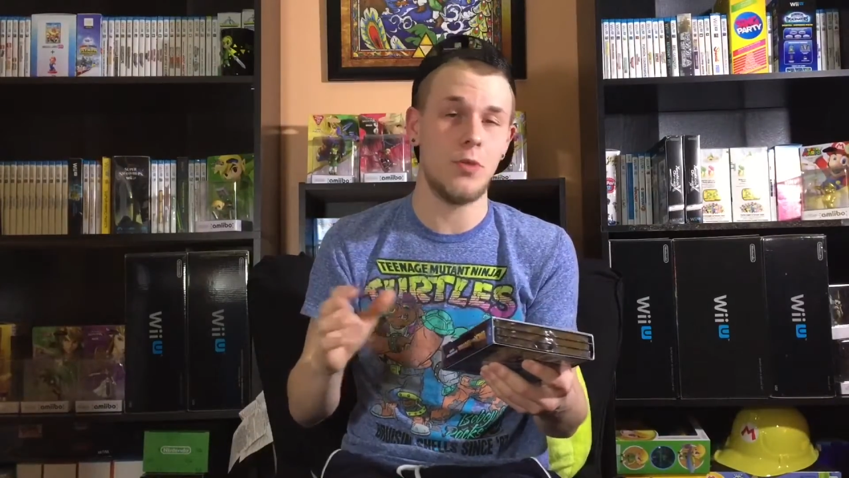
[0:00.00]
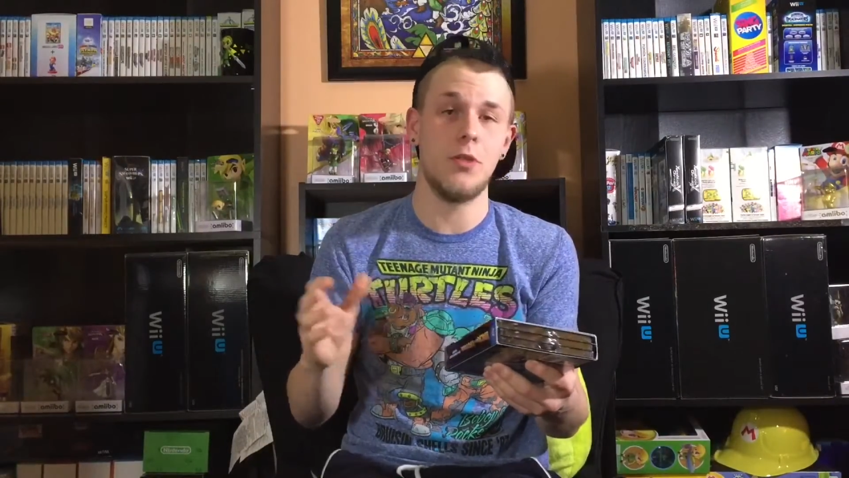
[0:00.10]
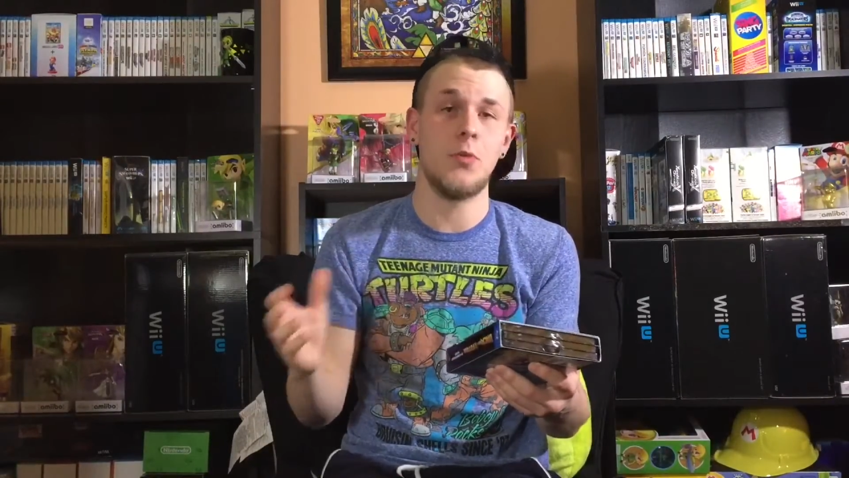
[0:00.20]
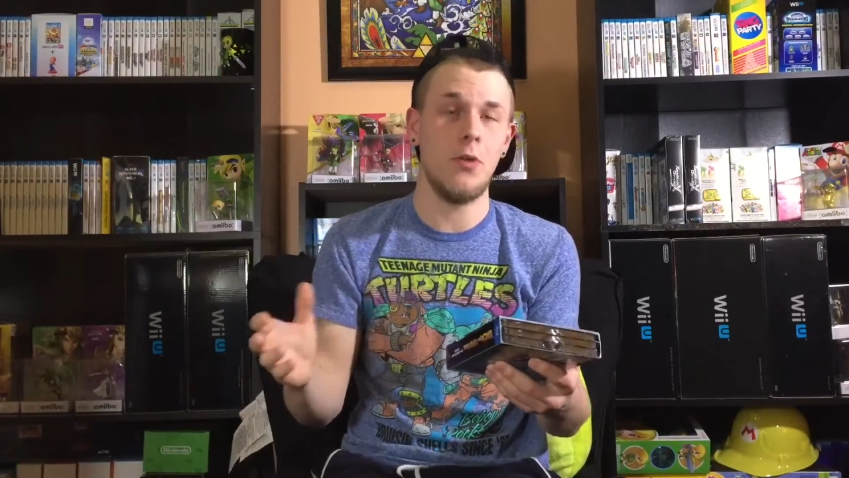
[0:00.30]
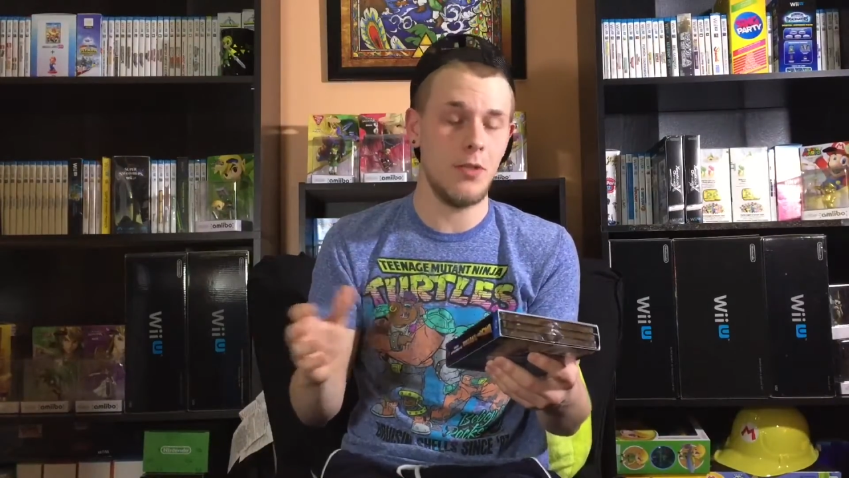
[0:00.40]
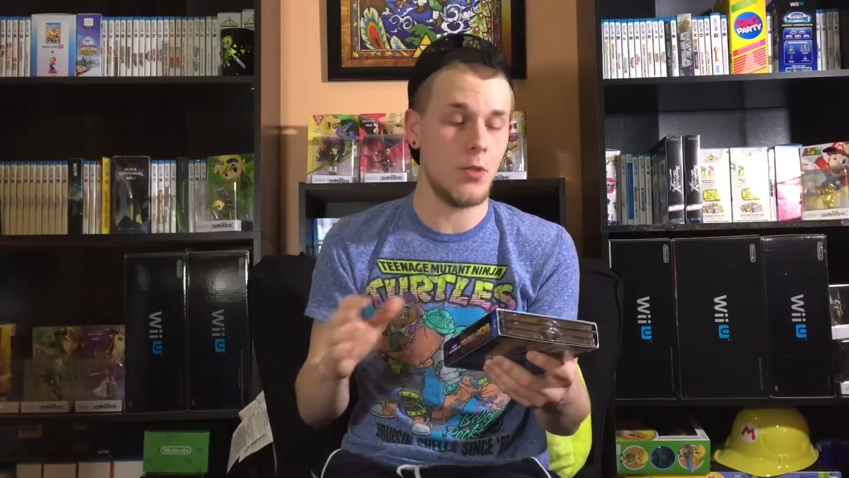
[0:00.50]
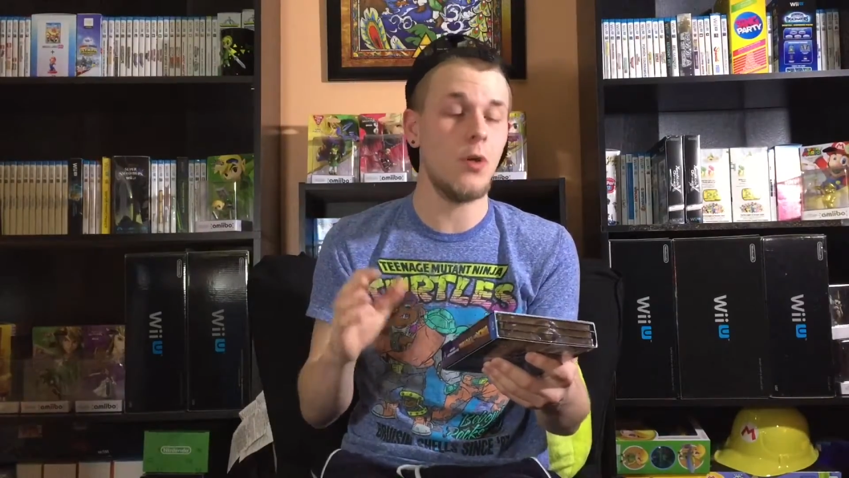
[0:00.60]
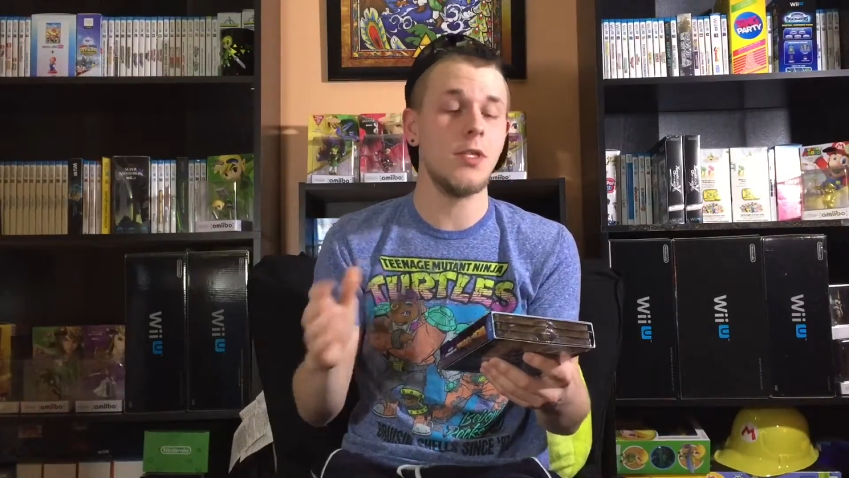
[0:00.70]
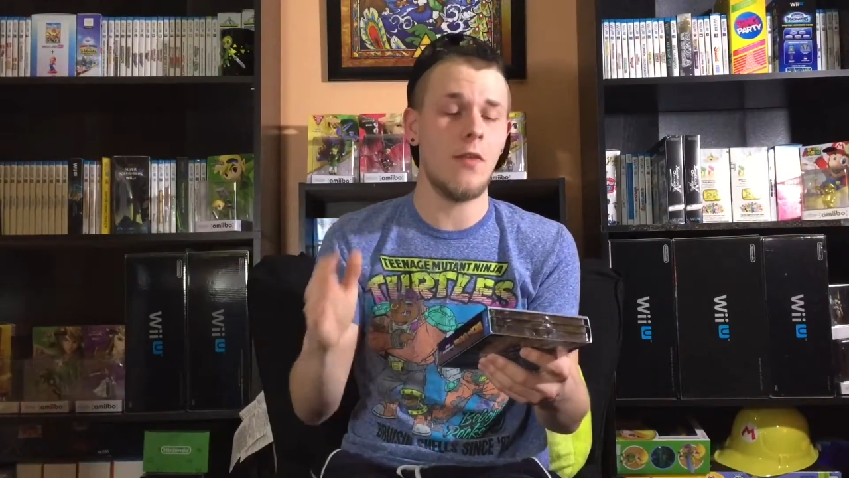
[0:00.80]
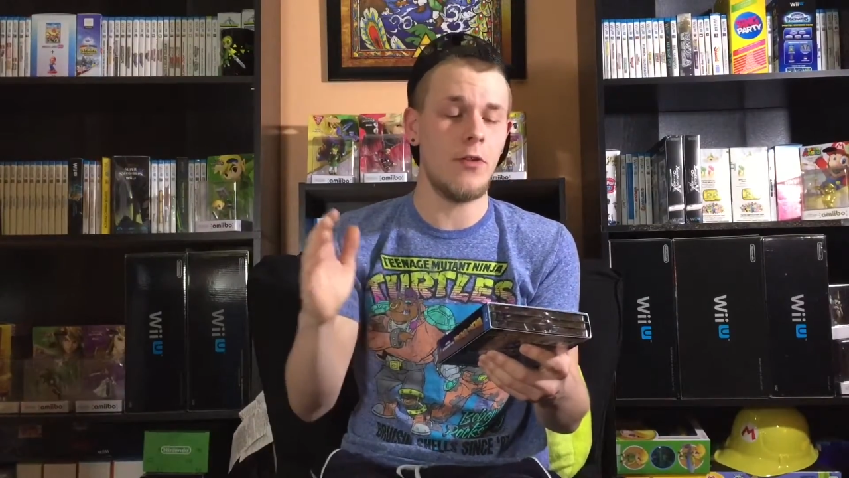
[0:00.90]

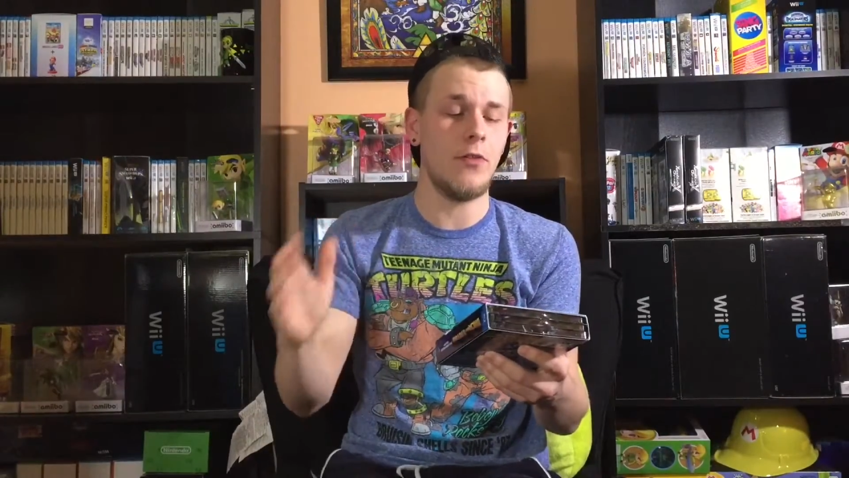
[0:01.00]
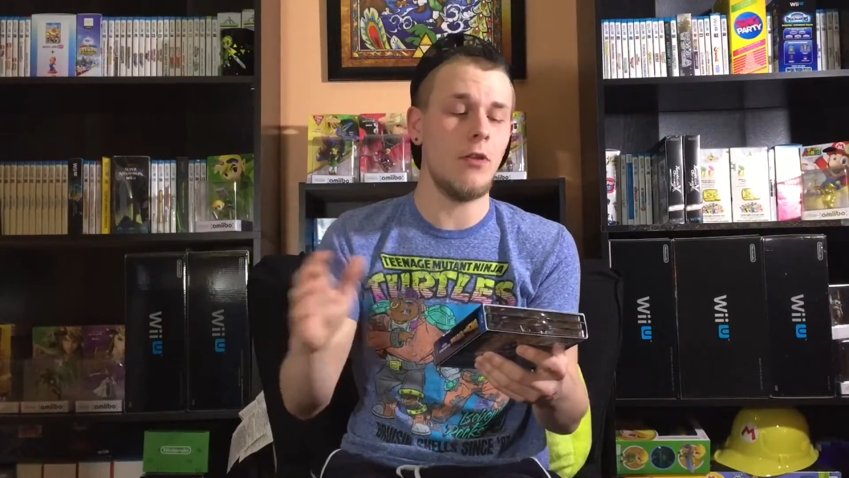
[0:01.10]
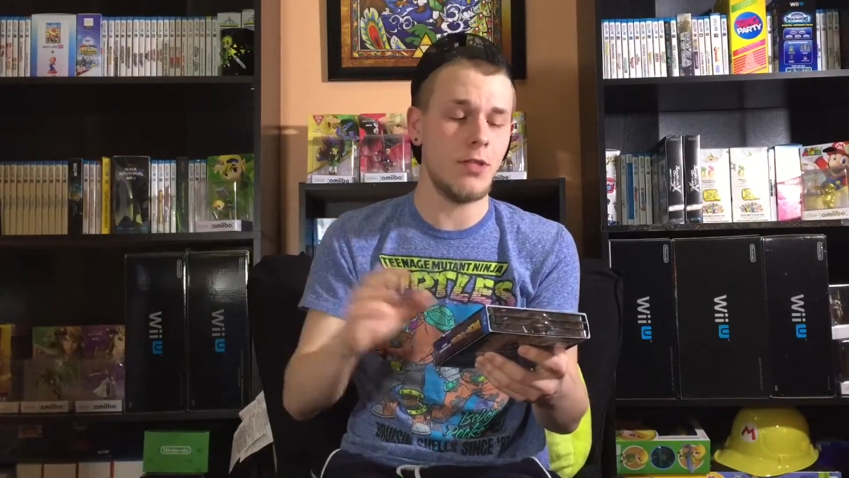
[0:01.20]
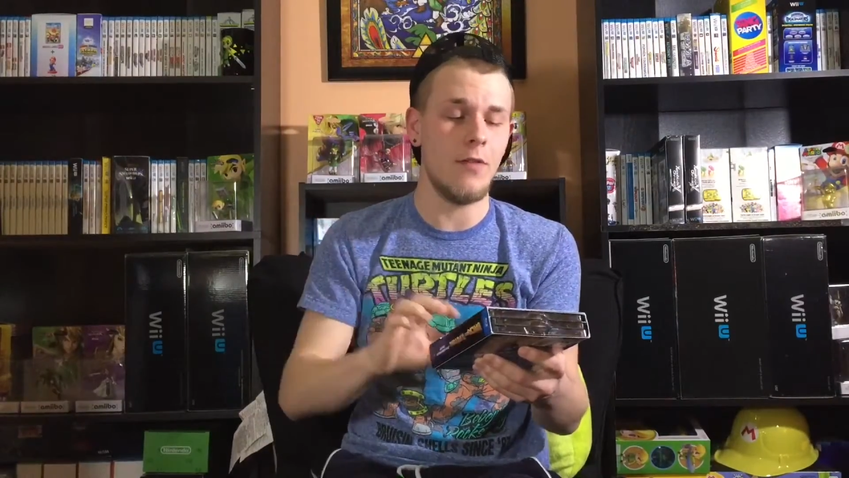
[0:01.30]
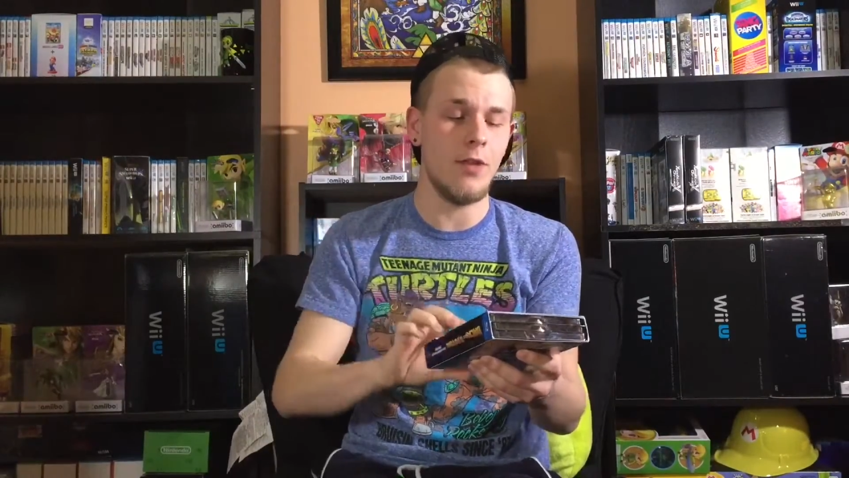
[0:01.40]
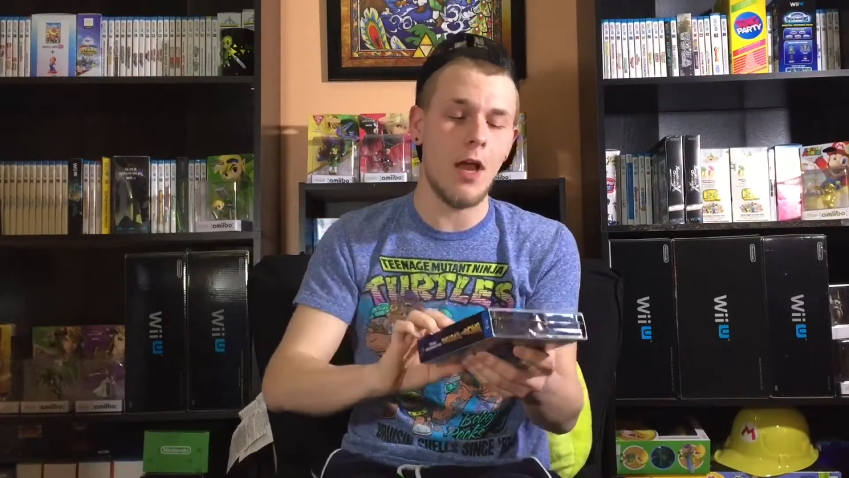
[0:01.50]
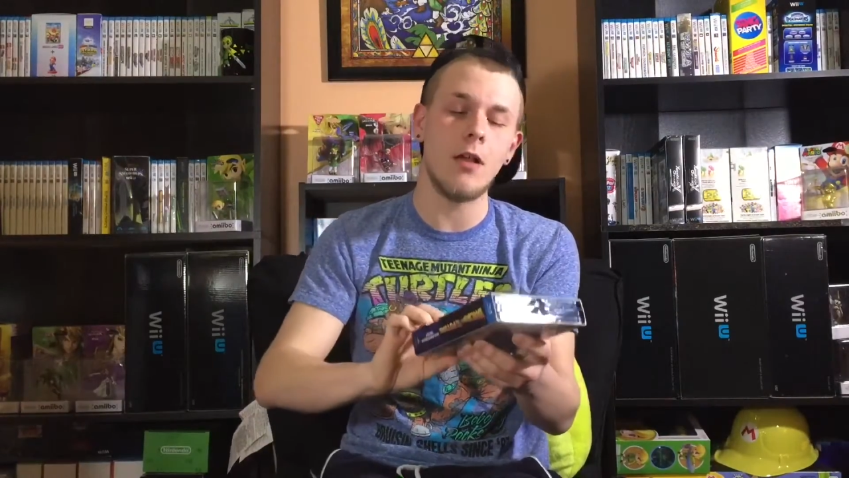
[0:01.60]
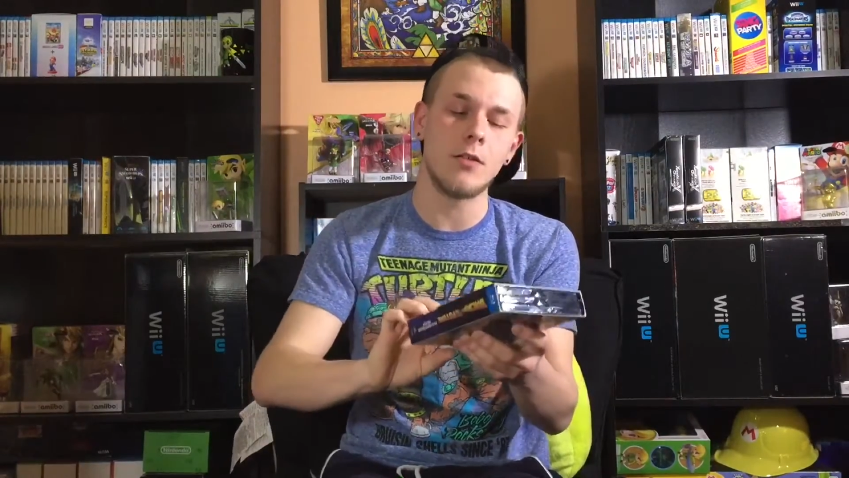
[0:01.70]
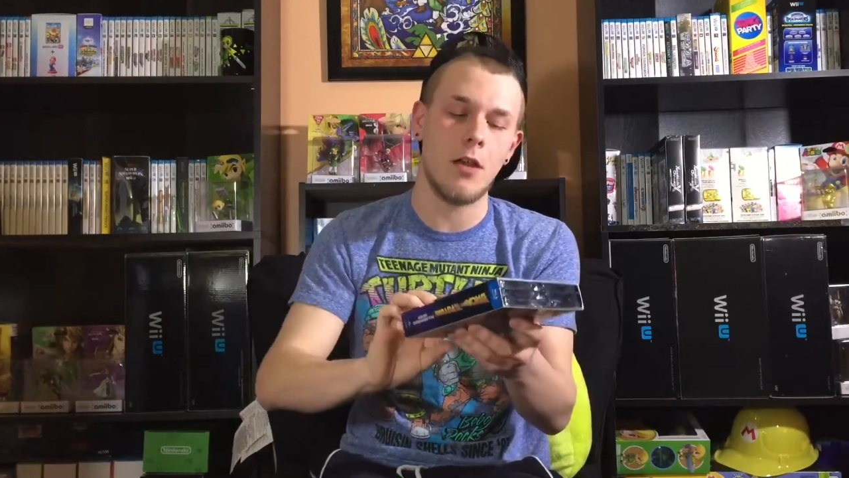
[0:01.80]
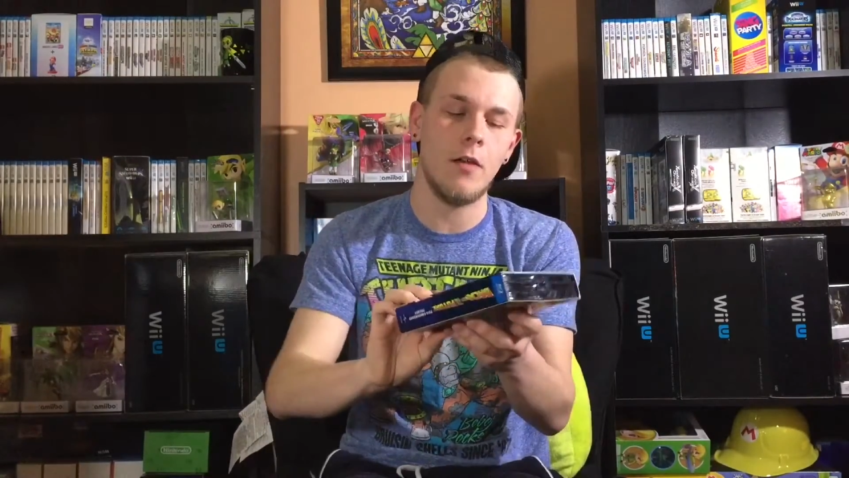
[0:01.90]

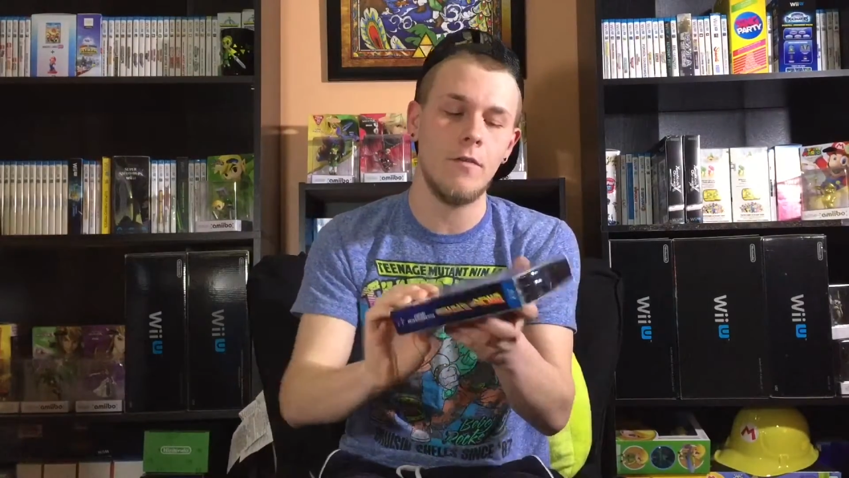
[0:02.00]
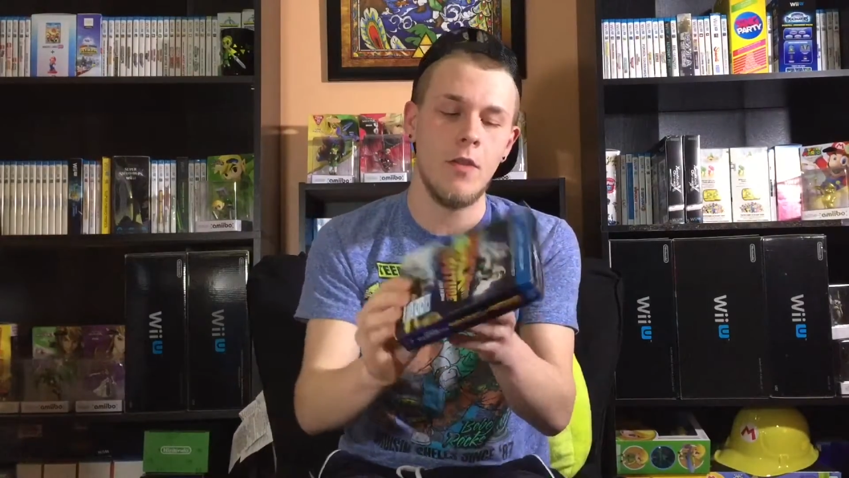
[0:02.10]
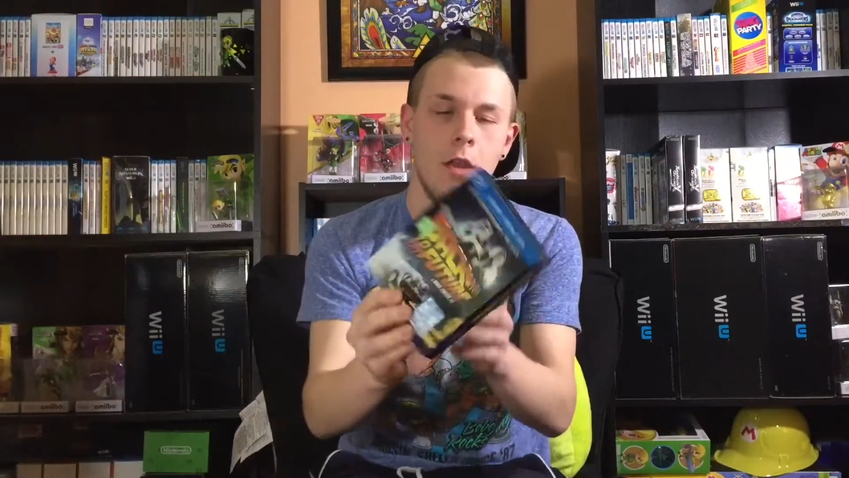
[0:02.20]
$37 off.